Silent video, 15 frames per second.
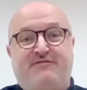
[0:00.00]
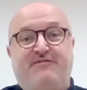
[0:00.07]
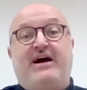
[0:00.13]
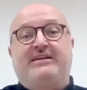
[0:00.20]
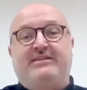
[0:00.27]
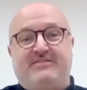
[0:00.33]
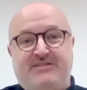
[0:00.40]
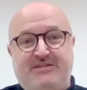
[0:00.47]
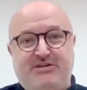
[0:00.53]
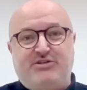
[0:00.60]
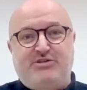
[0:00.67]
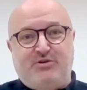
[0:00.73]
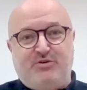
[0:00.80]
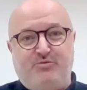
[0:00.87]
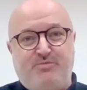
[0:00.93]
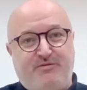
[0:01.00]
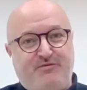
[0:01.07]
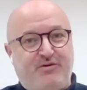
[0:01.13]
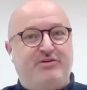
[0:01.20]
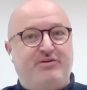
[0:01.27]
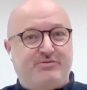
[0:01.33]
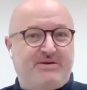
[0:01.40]
to find the issue
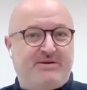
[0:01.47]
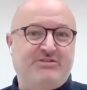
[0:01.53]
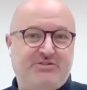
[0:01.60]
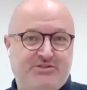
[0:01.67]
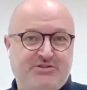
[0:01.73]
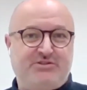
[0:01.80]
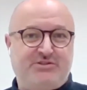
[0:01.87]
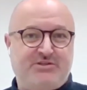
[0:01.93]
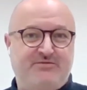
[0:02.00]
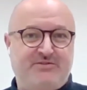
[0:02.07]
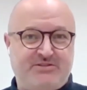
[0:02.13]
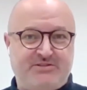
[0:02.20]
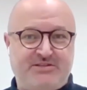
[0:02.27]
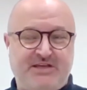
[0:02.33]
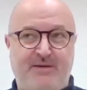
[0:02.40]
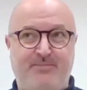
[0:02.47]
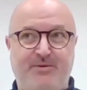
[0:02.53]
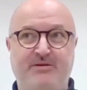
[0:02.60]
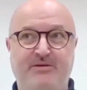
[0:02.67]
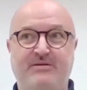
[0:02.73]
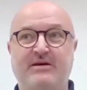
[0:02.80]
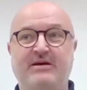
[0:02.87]
before those messaging services
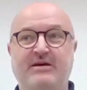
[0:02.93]
happen.